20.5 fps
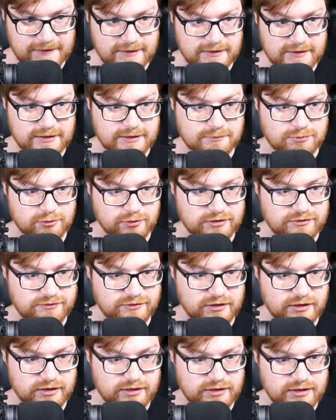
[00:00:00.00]
and pretty
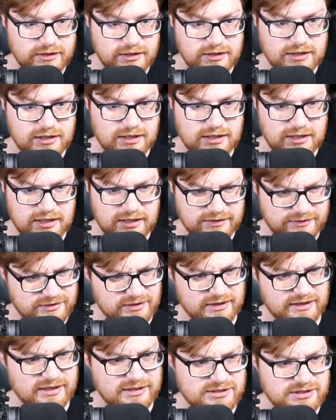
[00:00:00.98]
fun. Uh, did
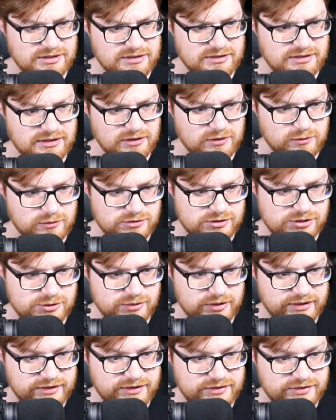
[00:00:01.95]
I actually? Oh, shoot.
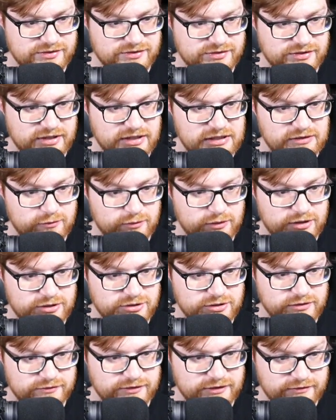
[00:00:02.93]
I hit save when I
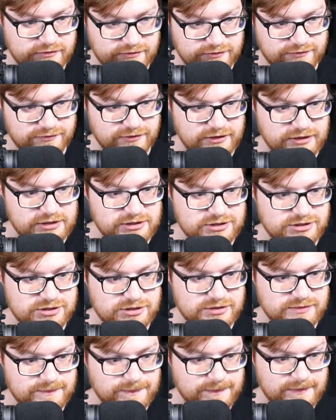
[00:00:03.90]
should have hit
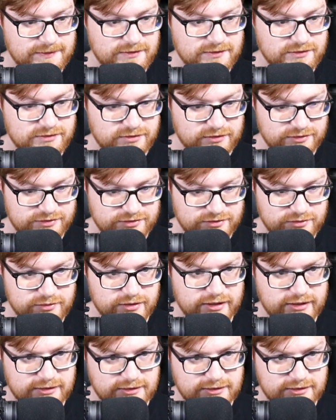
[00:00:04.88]
finish. So let's do that.